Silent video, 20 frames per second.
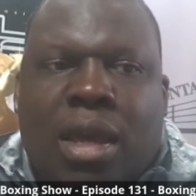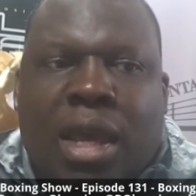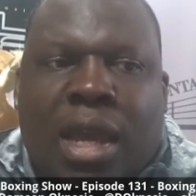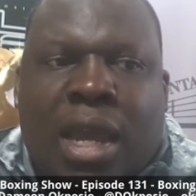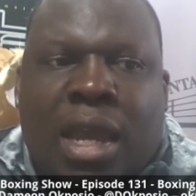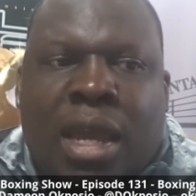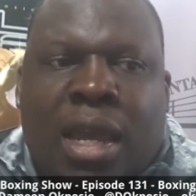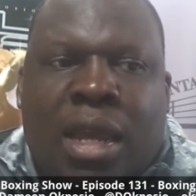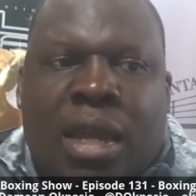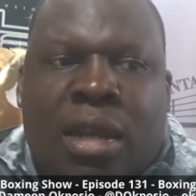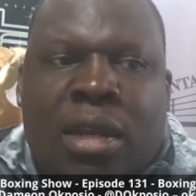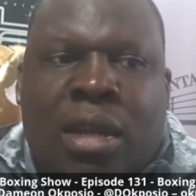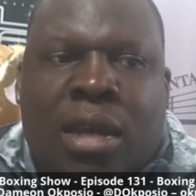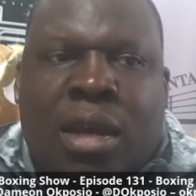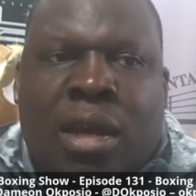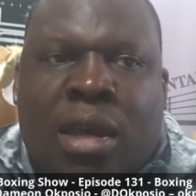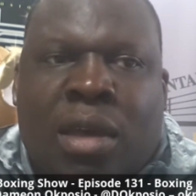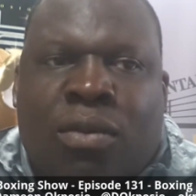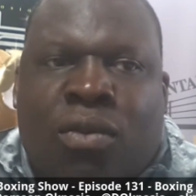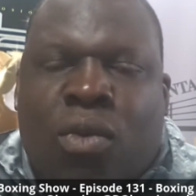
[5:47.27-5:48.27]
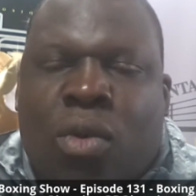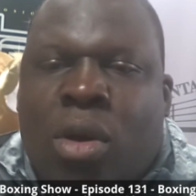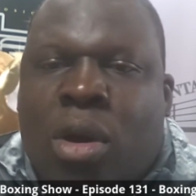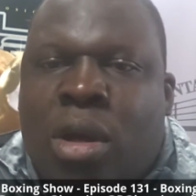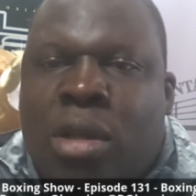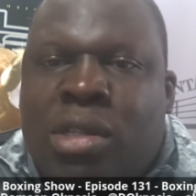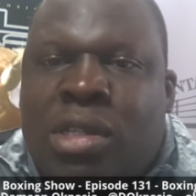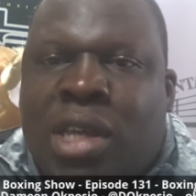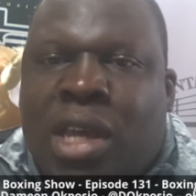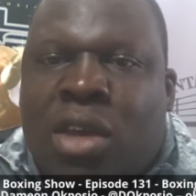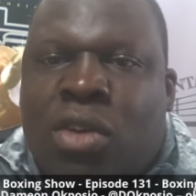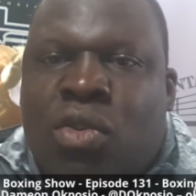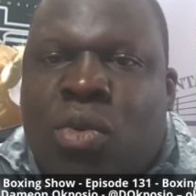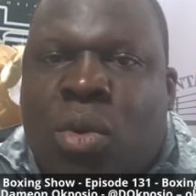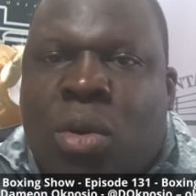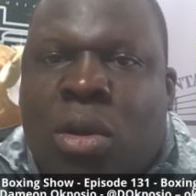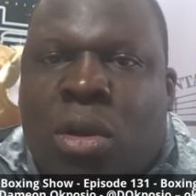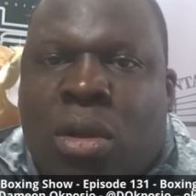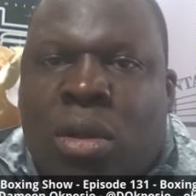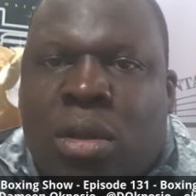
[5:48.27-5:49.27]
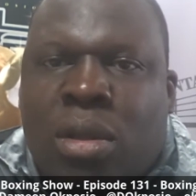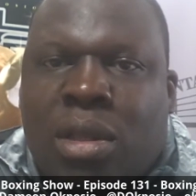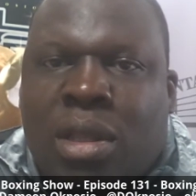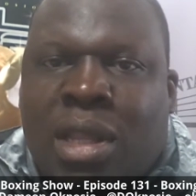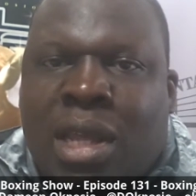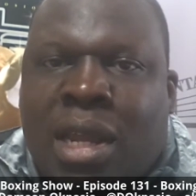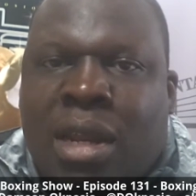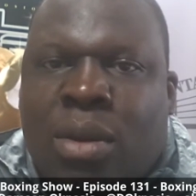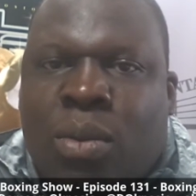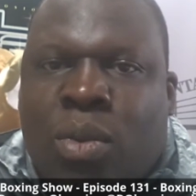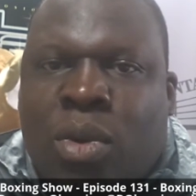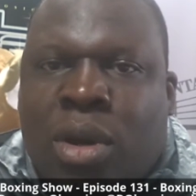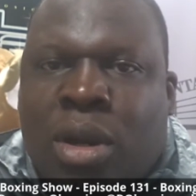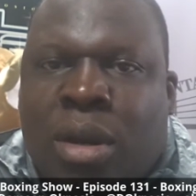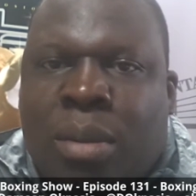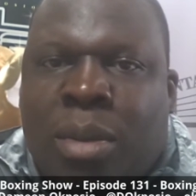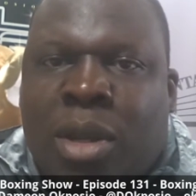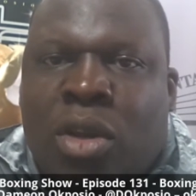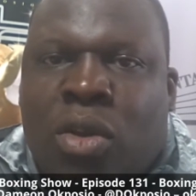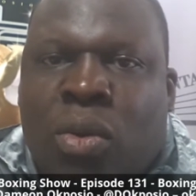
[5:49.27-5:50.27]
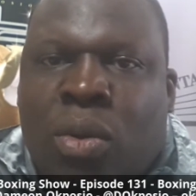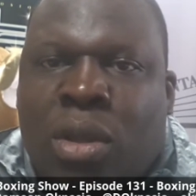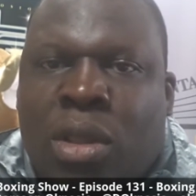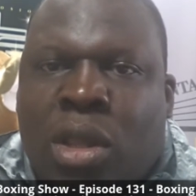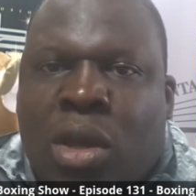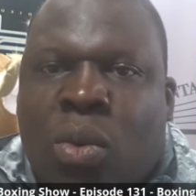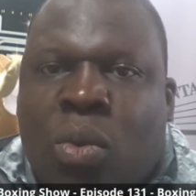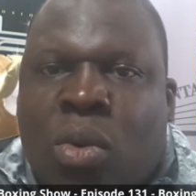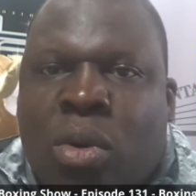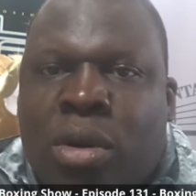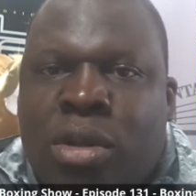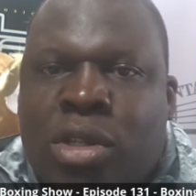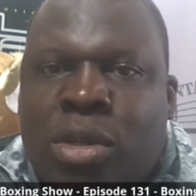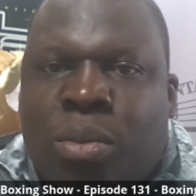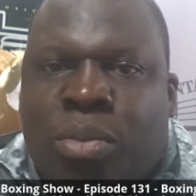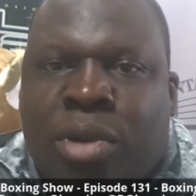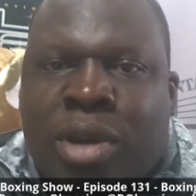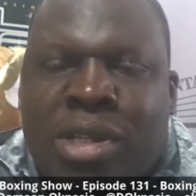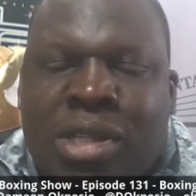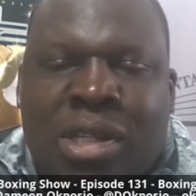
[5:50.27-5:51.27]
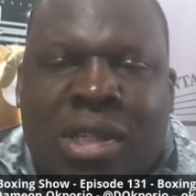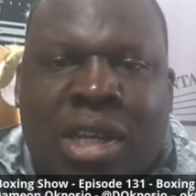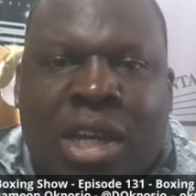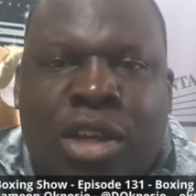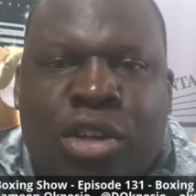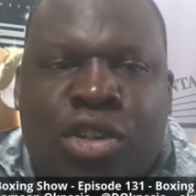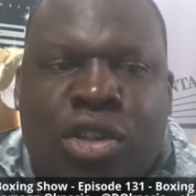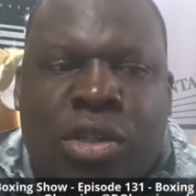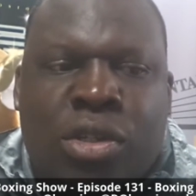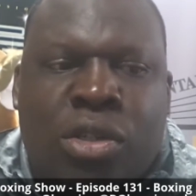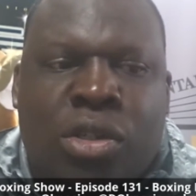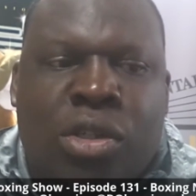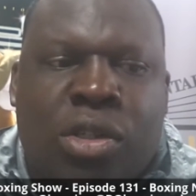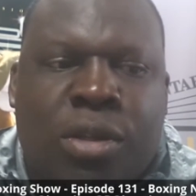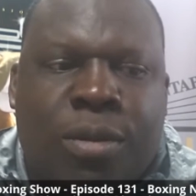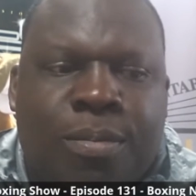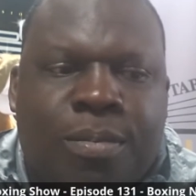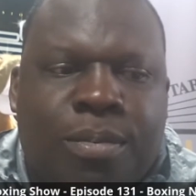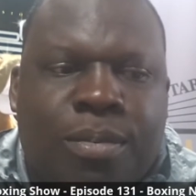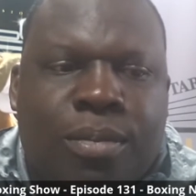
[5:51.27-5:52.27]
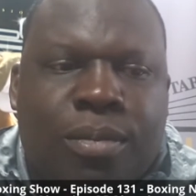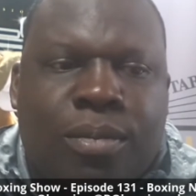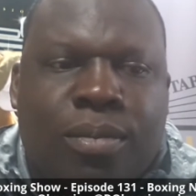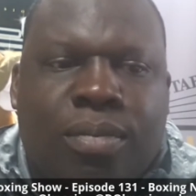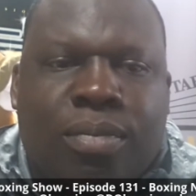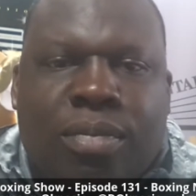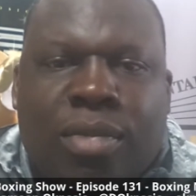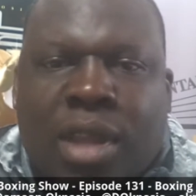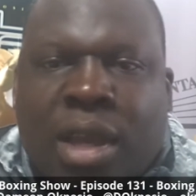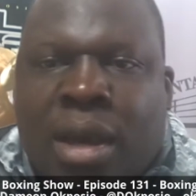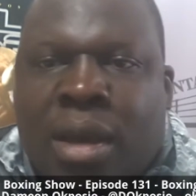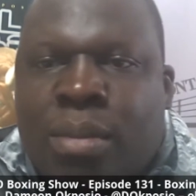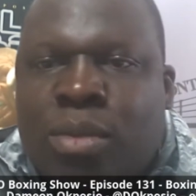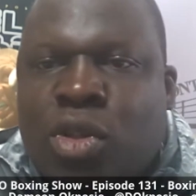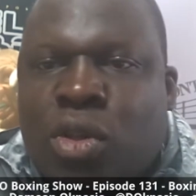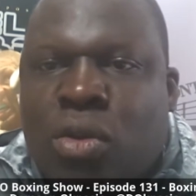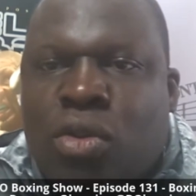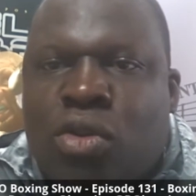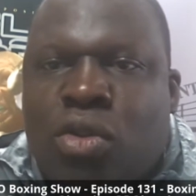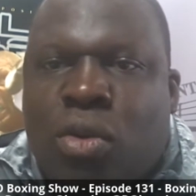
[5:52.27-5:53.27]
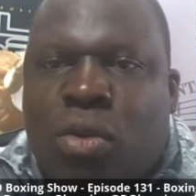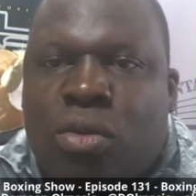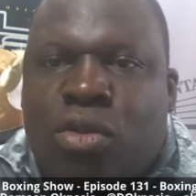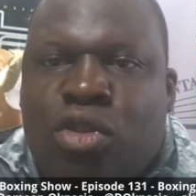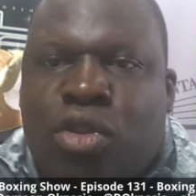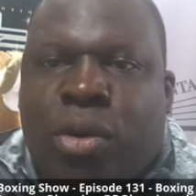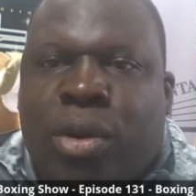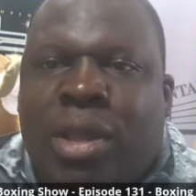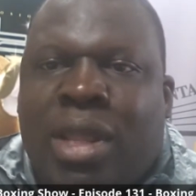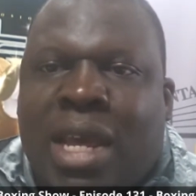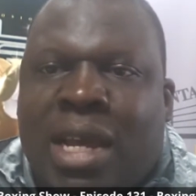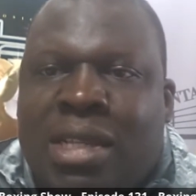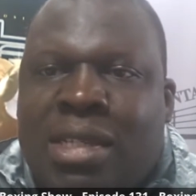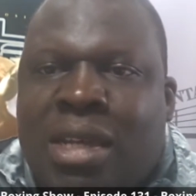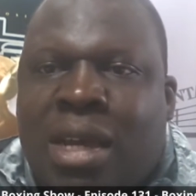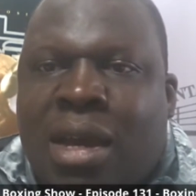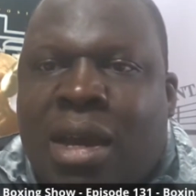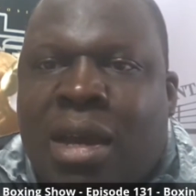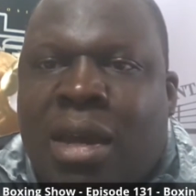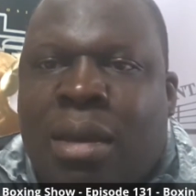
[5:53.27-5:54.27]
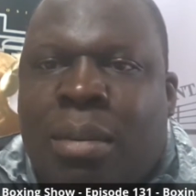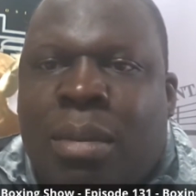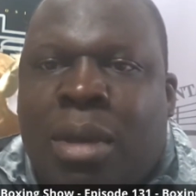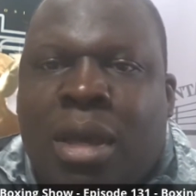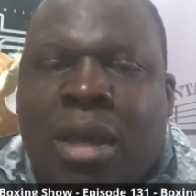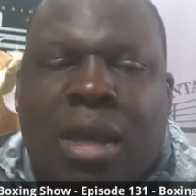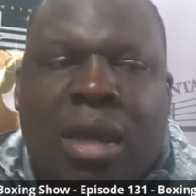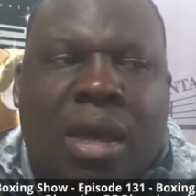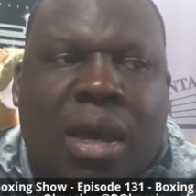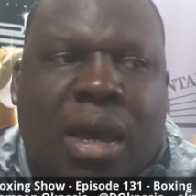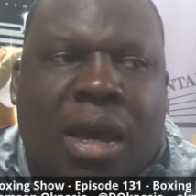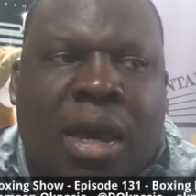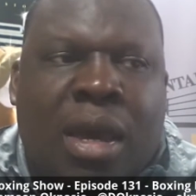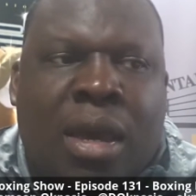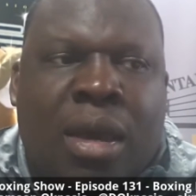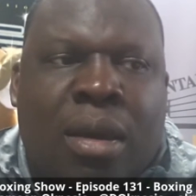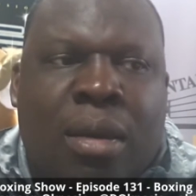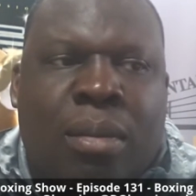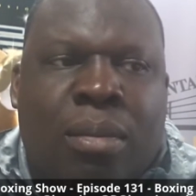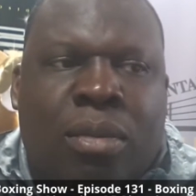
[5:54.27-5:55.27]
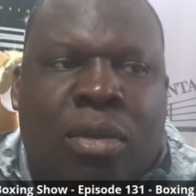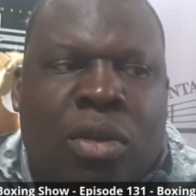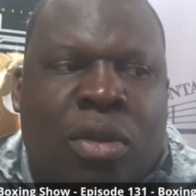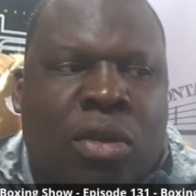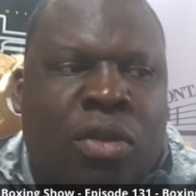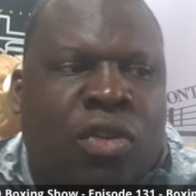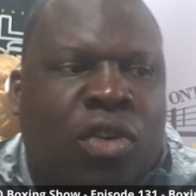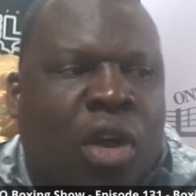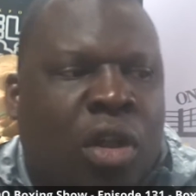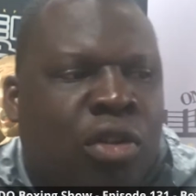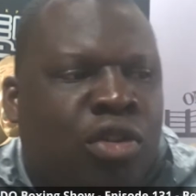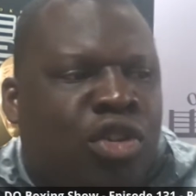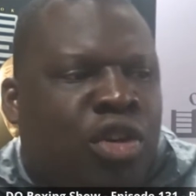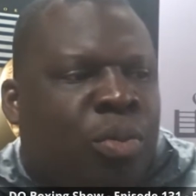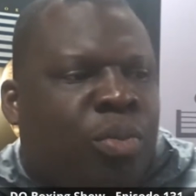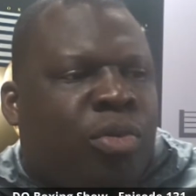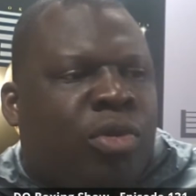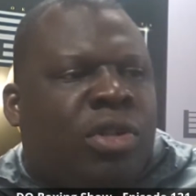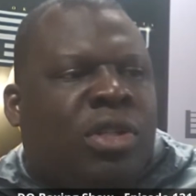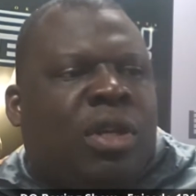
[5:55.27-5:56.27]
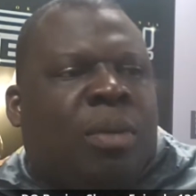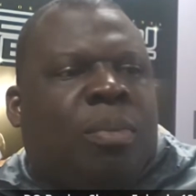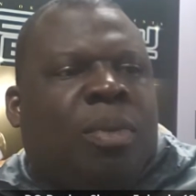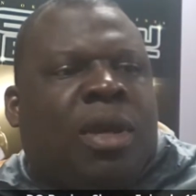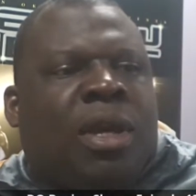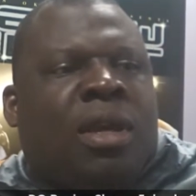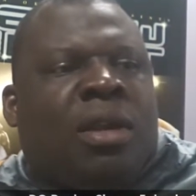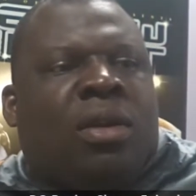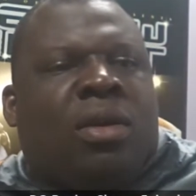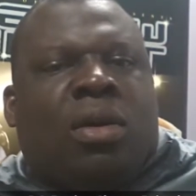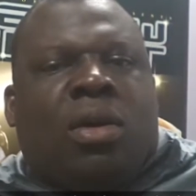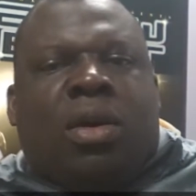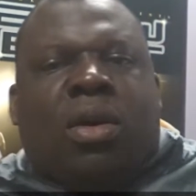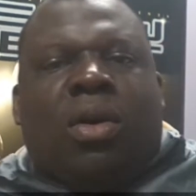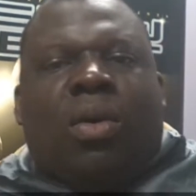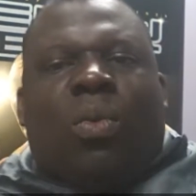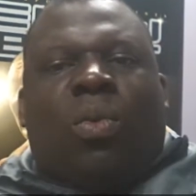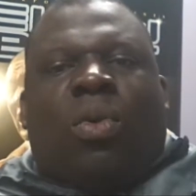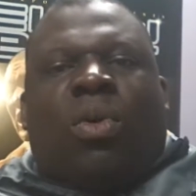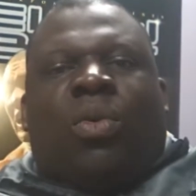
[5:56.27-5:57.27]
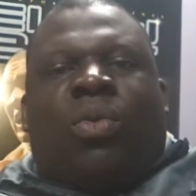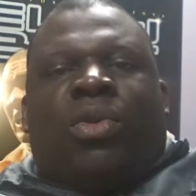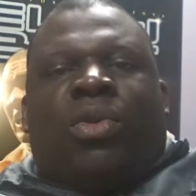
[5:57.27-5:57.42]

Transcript: and uh, if we're on schedule, then we're going to be doing the awards and presentations. Um, so so during that time, um, the scholarship recipient will